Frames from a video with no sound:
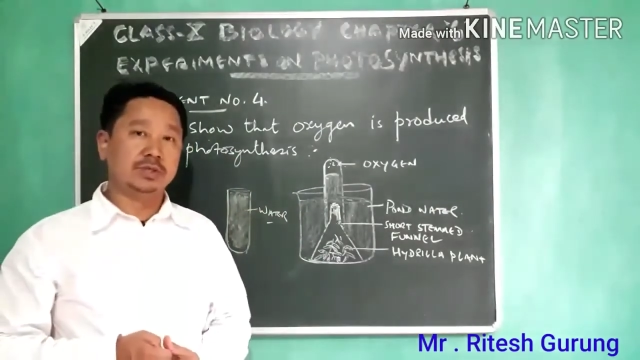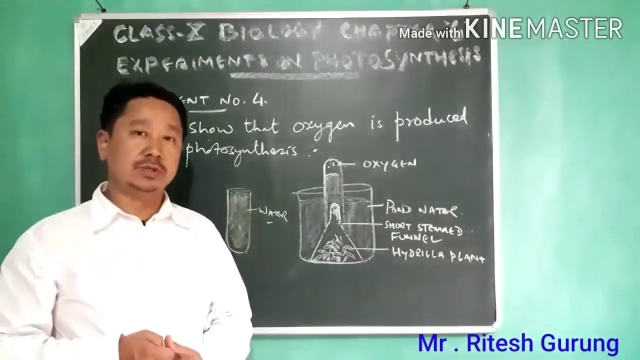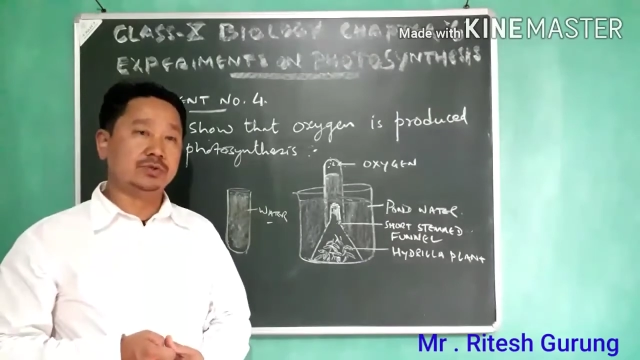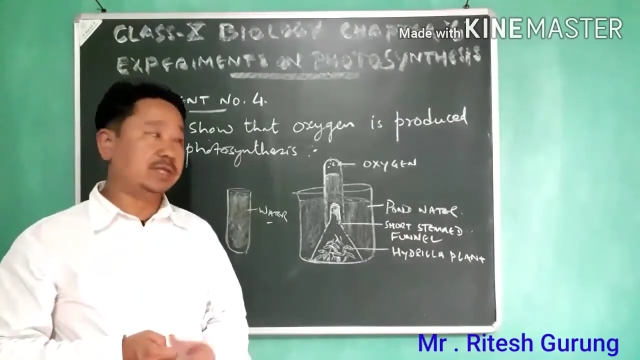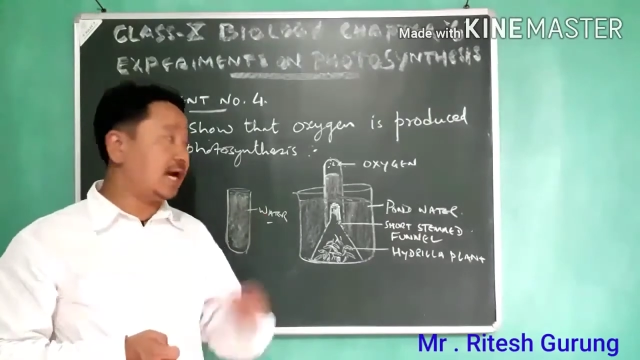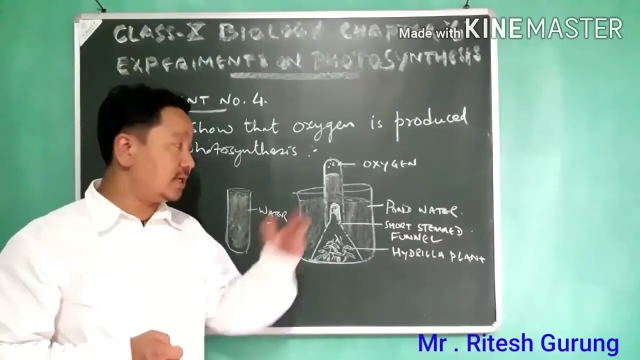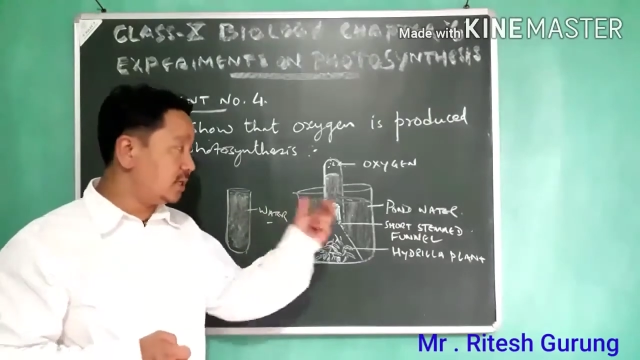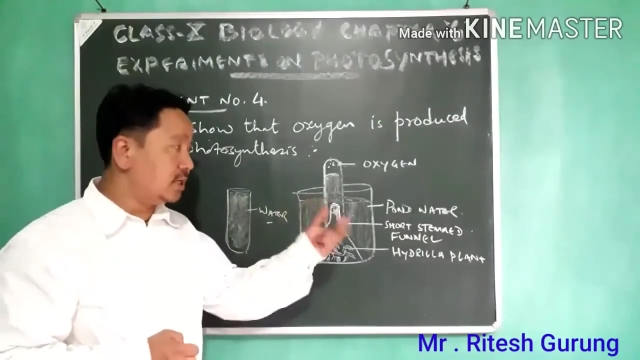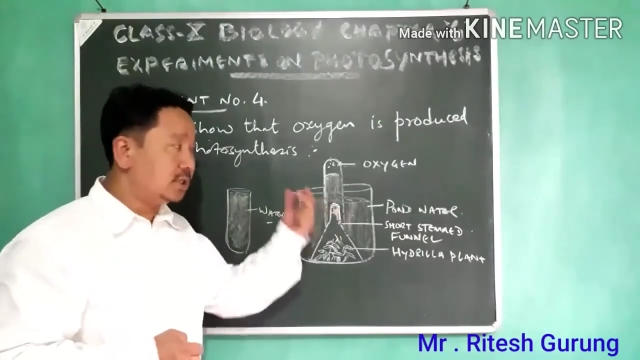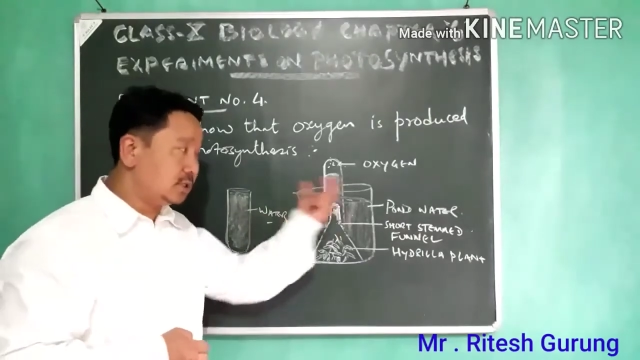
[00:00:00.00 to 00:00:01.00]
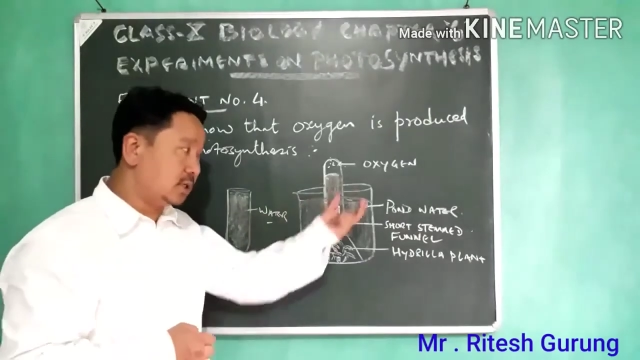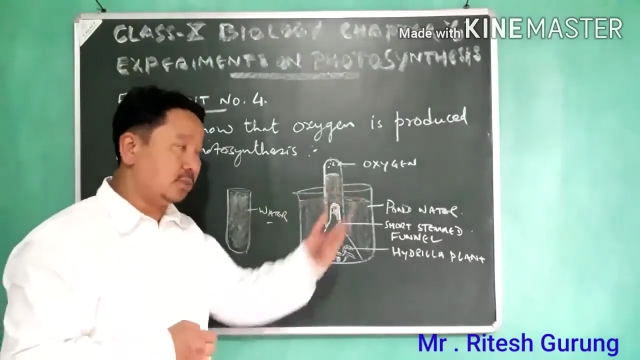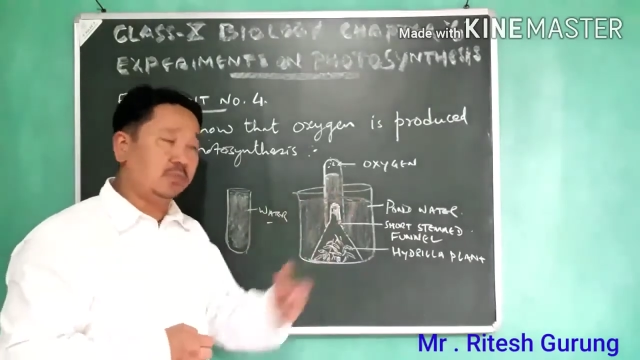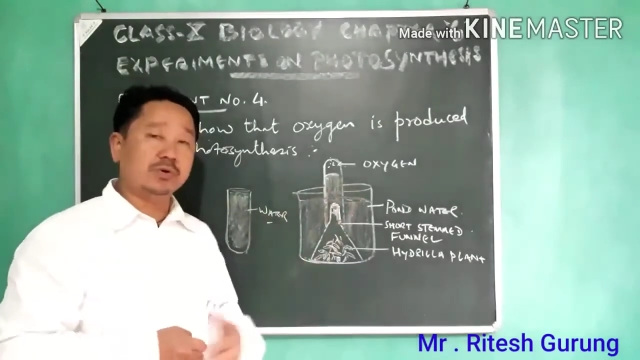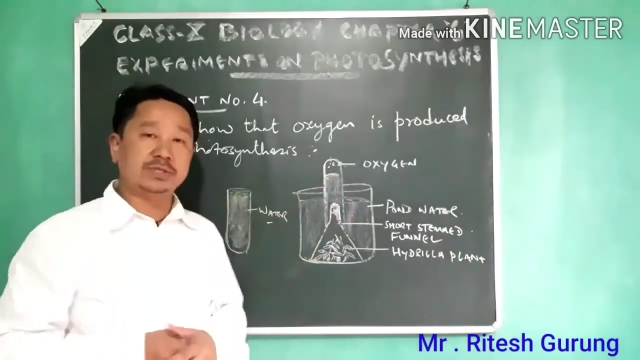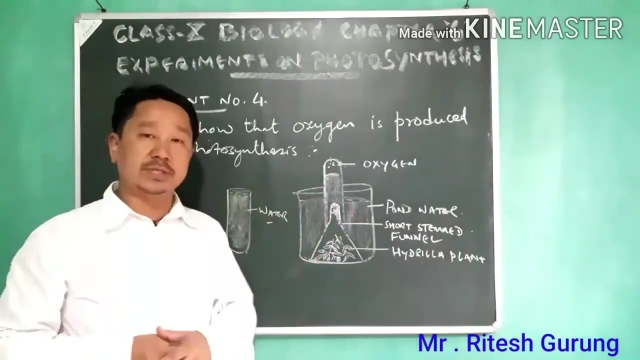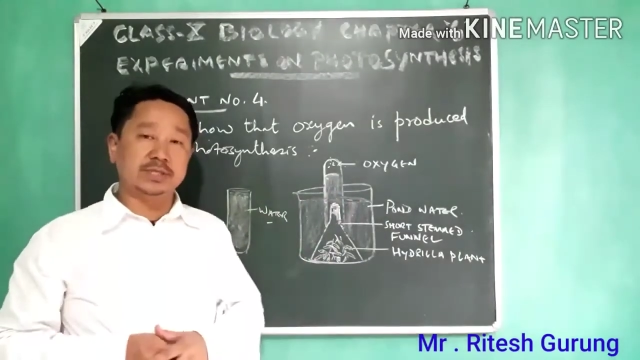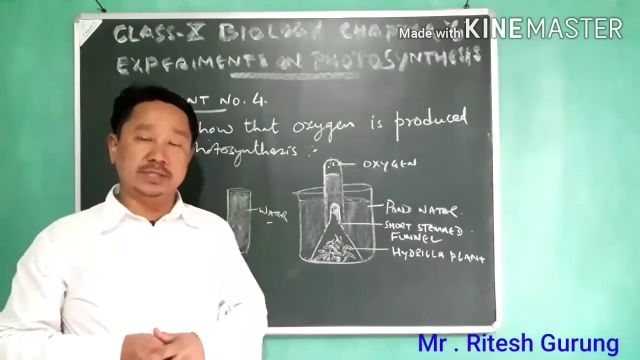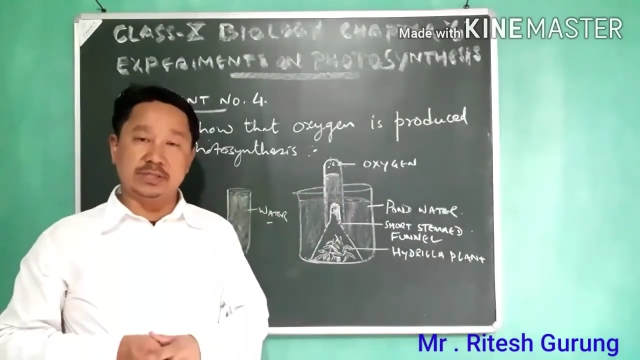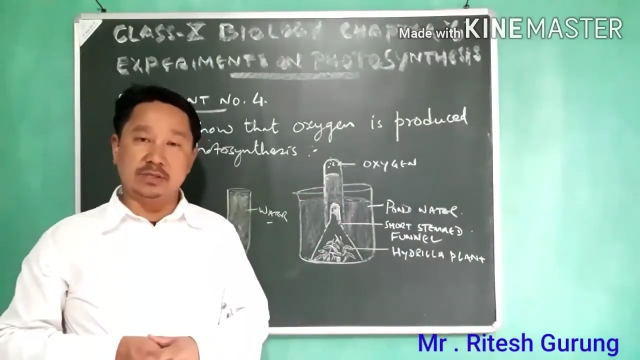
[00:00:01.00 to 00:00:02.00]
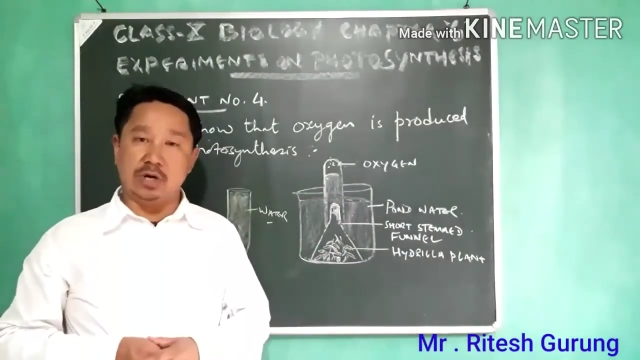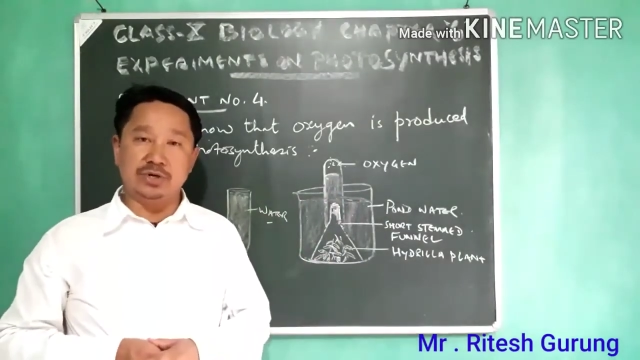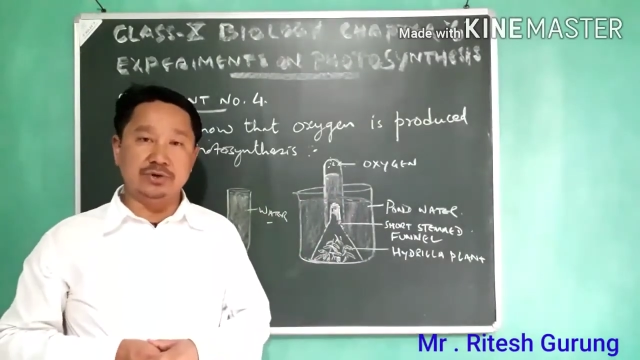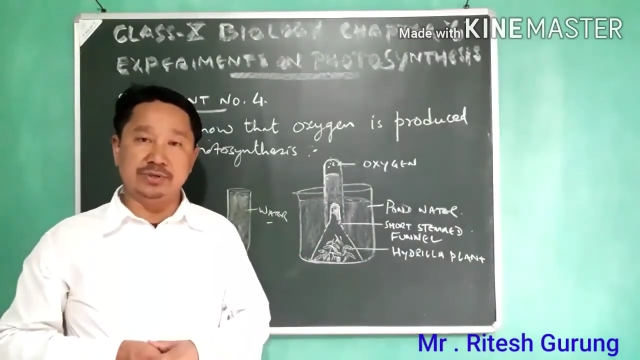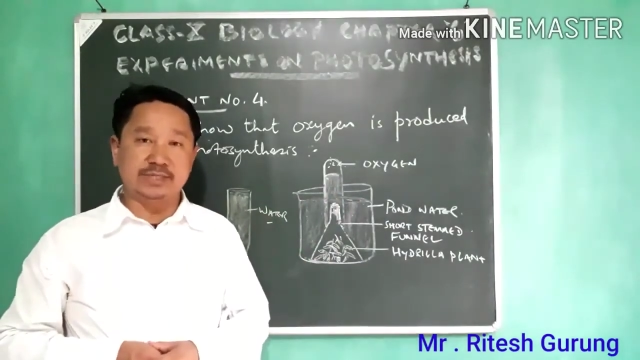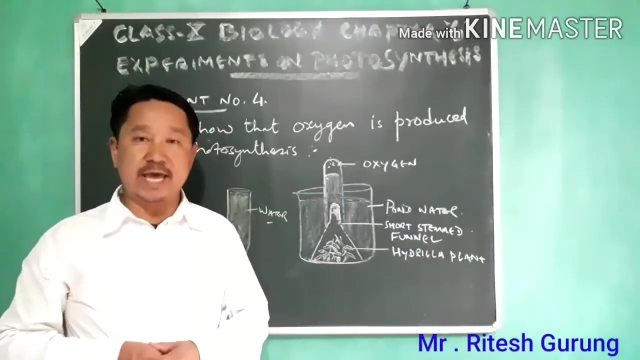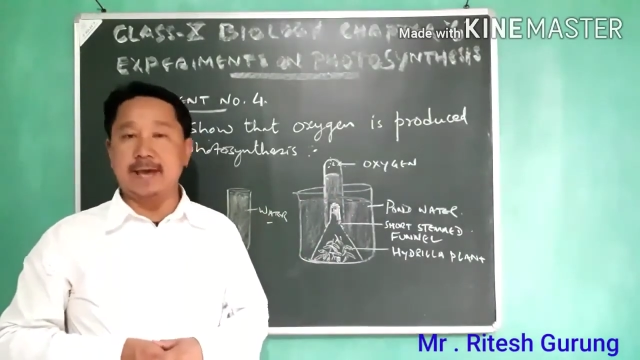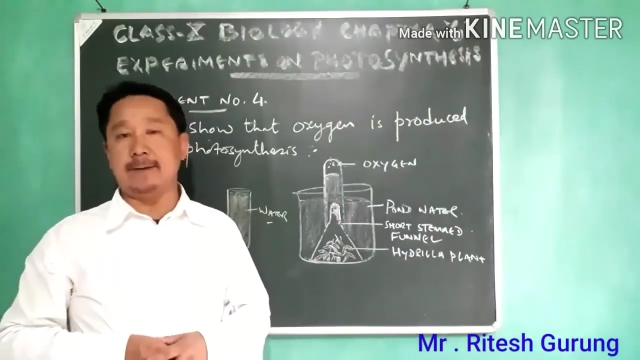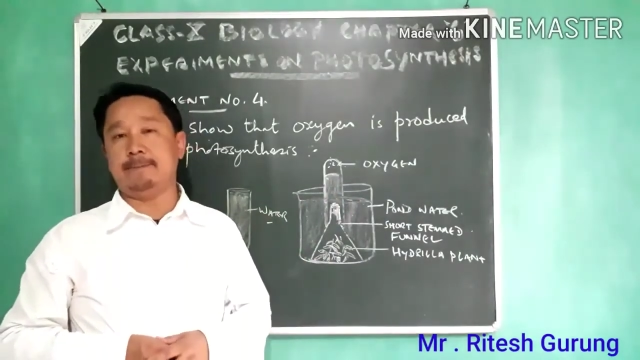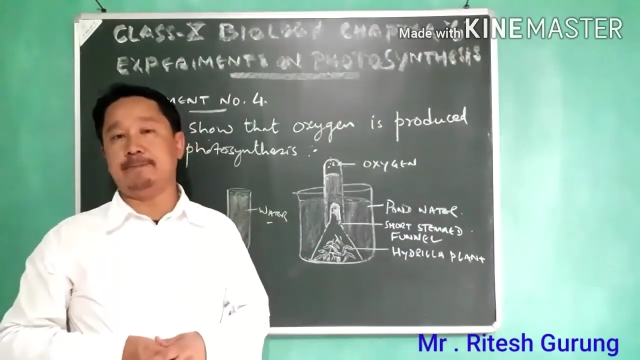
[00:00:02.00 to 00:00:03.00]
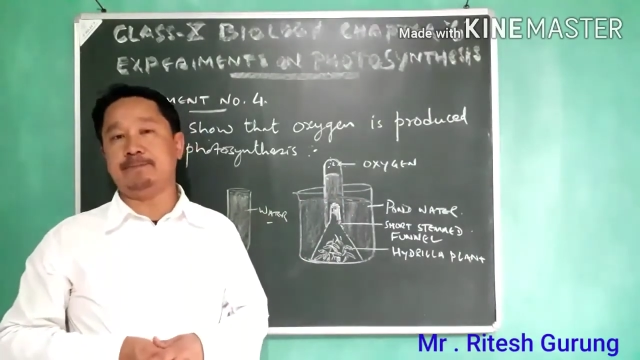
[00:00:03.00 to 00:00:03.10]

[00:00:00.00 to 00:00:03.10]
so that the photosynthesis continues there.